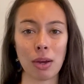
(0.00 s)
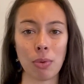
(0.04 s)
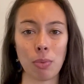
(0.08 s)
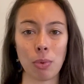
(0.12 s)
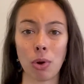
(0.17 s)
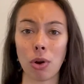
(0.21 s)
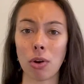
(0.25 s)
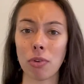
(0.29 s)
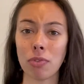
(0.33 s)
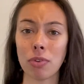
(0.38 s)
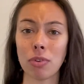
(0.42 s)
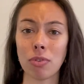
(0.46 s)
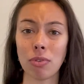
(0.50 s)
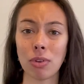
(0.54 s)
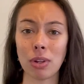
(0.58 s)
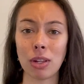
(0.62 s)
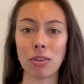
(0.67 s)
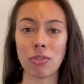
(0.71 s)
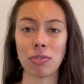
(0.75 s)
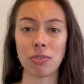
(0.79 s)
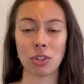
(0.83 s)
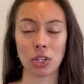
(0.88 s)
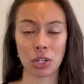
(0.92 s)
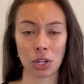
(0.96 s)
and we're often
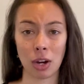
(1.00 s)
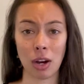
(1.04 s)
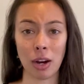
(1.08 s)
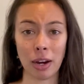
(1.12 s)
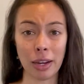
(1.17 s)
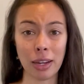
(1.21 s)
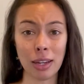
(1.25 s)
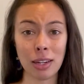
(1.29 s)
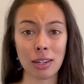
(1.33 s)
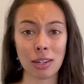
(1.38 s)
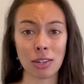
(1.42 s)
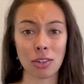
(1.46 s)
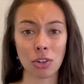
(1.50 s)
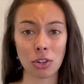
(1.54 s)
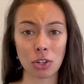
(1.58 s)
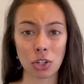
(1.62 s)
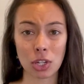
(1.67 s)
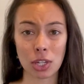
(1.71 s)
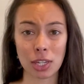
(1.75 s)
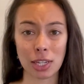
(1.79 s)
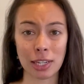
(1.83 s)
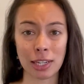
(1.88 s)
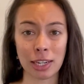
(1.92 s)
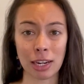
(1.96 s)
really tired, not
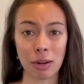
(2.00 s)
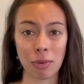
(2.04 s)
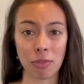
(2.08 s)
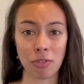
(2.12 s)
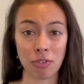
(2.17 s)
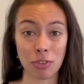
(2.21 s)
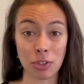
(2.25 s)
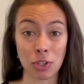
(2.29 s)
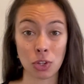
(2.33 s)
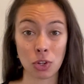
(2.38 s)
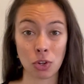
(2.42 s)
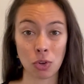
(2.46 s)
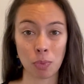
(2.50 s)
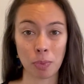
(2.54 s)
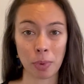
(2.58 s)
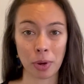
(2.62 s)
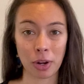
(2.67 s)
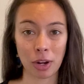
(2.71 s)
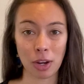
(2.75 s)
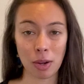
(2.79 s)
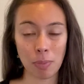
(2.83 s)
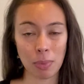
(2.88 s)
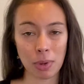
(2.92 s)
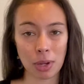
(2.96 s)
just in our physical
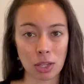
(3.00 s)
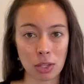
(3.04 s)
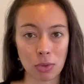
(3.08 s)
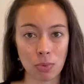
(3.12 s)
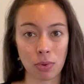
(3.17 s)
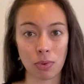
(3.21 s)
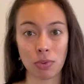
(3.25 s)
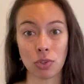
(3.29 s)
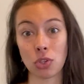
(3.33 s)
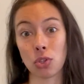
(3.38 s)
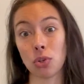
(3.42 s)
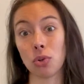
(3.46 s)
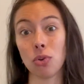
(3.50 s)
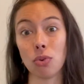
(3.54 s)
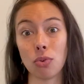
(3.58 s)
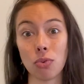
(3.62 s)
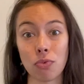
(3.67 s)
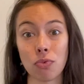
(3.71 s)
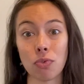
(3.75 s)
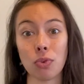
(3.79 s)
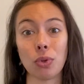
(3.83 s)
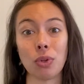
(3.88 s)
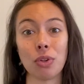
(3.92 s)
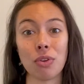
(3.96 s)
body because we're so
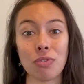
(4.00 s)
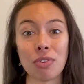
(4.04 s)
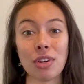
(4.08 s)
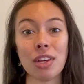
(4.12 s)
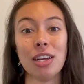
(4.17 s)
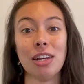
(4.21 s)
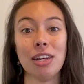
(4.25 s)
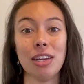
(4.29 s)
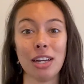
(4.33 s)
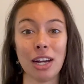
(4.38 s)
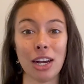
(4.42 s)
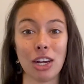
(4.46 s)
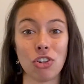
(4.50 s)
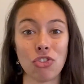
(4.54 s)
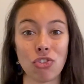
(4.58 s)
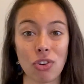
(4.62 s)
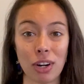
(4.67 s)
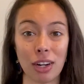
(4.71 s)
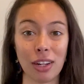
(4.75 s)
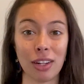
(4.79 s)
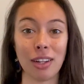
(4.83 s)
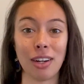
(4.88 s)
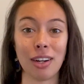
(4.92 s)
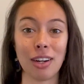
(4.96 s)
full of
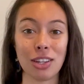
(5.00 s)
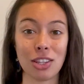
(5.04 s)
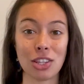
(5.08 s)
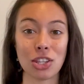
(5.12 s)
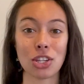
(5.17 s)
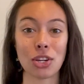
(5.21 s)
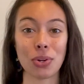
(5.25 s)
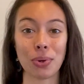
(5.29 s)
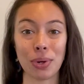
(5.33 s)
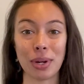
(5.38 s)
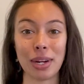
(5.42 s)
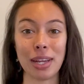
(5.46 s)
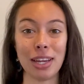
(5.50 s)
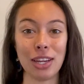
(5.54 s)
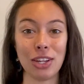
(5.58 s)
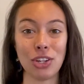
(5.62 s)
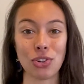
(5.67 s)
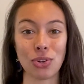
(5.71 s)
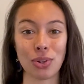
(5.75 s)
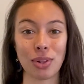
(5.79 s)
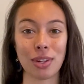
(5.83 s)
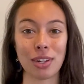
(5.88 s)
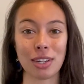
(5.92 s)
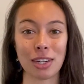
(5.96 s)
adrenaline and so on
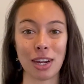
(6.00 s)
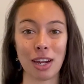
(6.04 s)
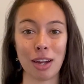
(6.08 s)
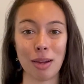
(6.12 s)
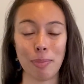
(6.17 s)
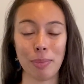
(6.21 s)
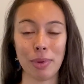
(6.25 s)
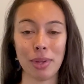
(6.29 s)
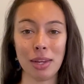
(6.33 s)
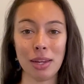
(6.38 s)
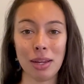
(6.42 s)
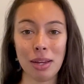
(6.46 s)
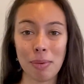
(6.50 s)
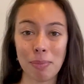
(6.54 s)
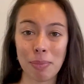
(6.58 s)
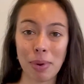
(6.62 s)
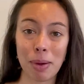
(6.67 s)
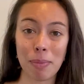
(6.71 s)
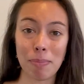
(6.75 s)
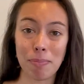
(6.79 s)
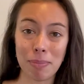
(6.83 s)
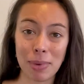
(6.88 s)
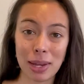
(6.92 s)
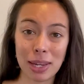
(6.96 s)
edge all the time,
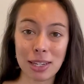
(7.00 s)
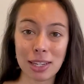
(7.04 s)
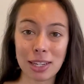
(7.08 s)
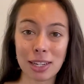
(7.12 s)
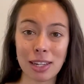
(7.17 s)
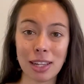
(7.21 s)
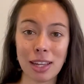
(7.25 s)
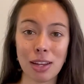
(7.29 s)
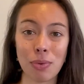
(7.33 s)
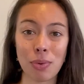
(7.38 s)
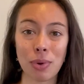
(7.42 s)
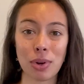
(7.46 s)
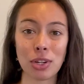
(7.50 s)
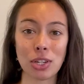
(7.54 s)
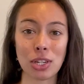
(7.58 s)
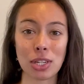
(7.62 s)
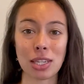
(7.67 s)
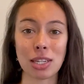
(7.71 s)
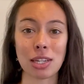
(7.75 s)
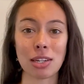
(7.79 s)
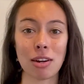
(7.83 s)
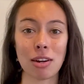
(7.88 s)
but mentally we're just